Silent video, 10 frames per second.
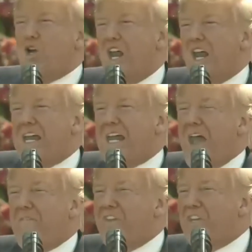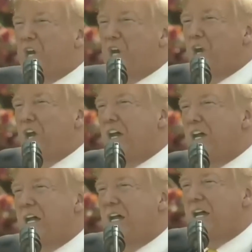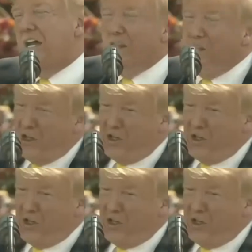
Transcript: at a cafeteria in this